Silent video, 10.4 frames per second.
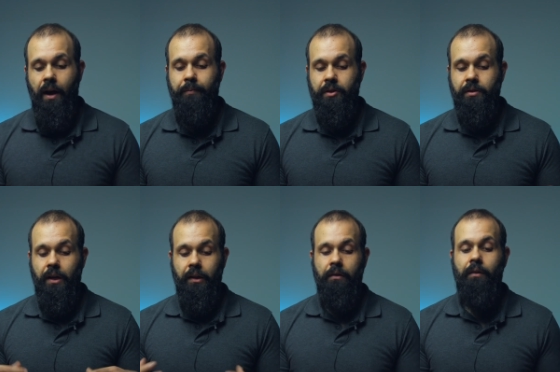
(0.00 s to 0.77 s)
I'm just
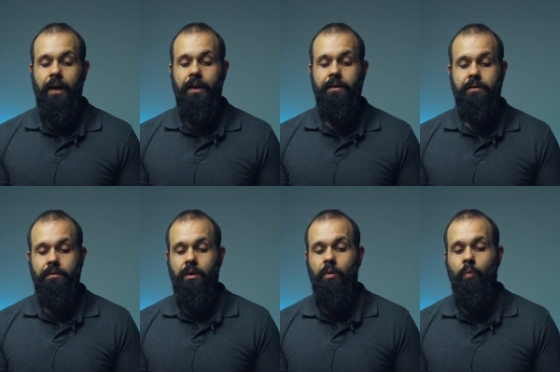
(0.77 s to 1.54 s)
telling you
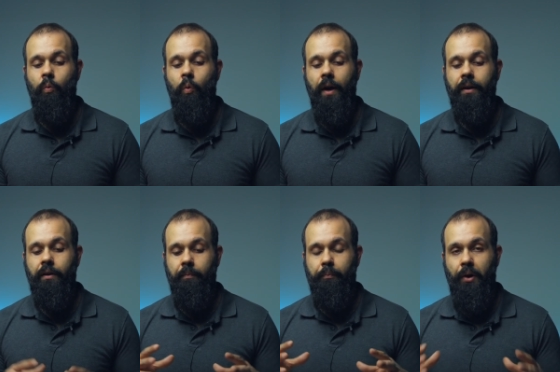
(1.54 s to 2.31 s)
guys, you know,
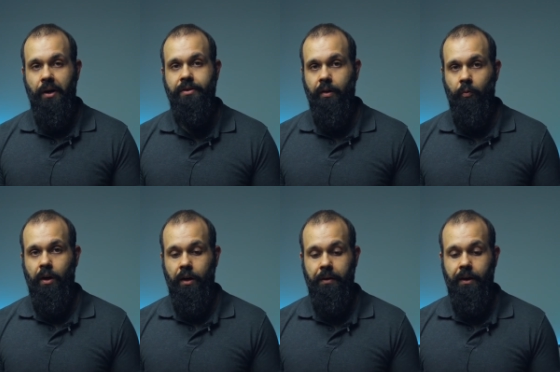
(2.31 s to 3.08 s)
what project we're
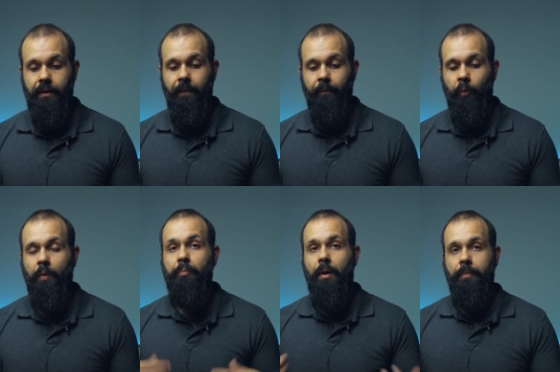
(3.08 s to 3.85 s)
going to be,
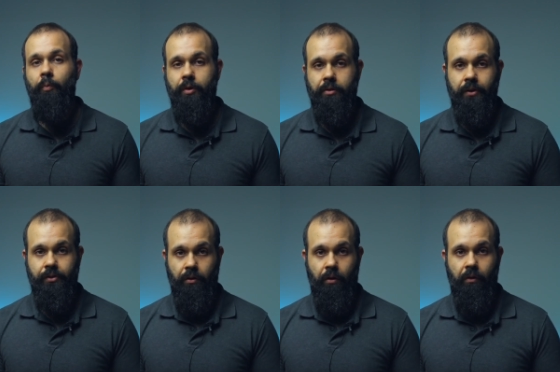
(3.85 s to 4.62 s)
what problem we're trying to
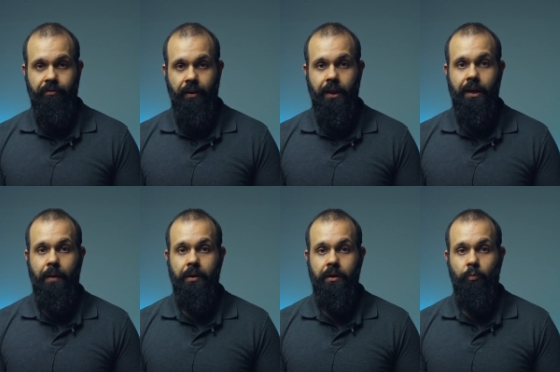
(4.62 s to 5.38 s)
solve, and then
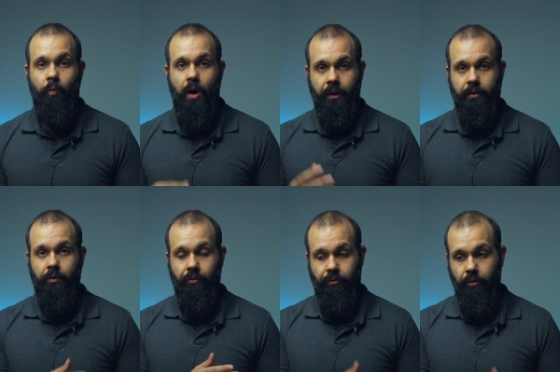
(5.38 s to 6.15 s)
I'm going to walk
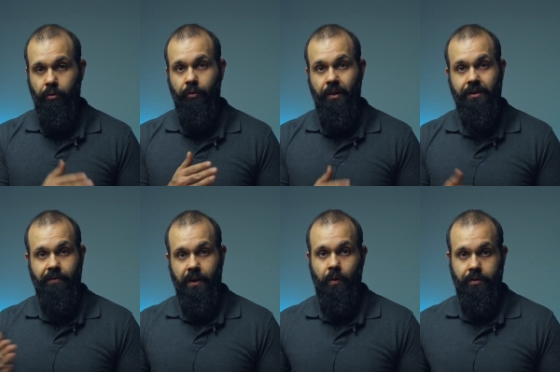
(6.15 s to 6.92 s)
you through this
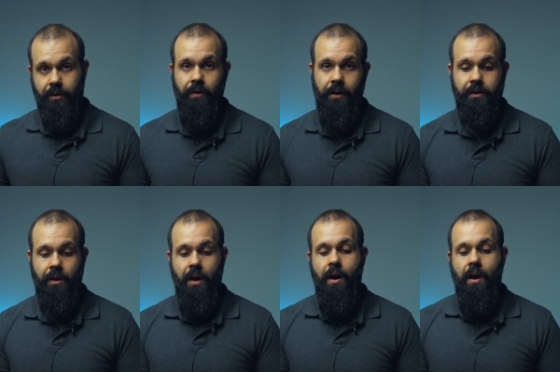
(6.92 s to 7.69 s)
video series
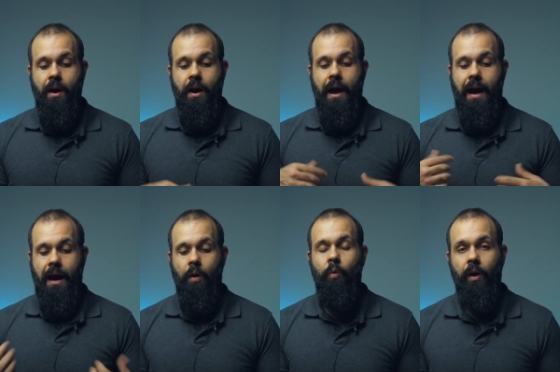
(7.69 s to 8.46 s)

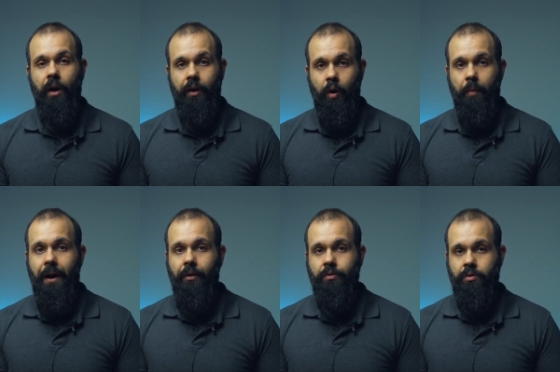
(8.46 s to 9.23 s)
how we're going to go
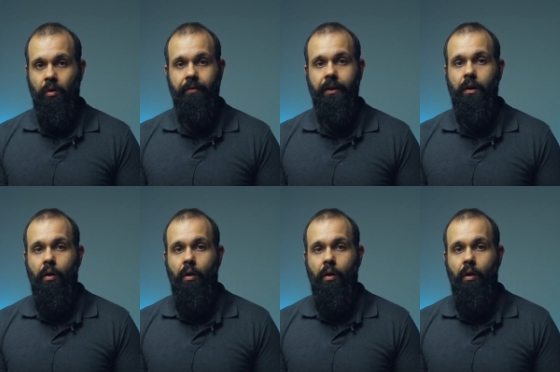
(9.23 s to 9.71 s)
about solving